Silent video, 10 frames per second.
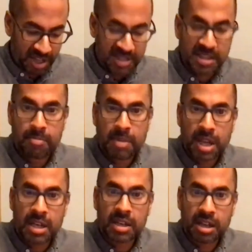as the
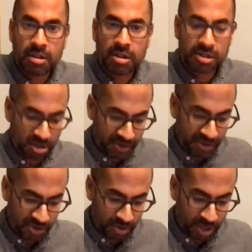main character of a
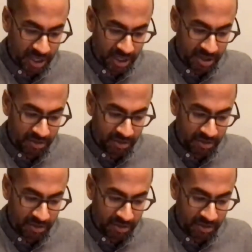story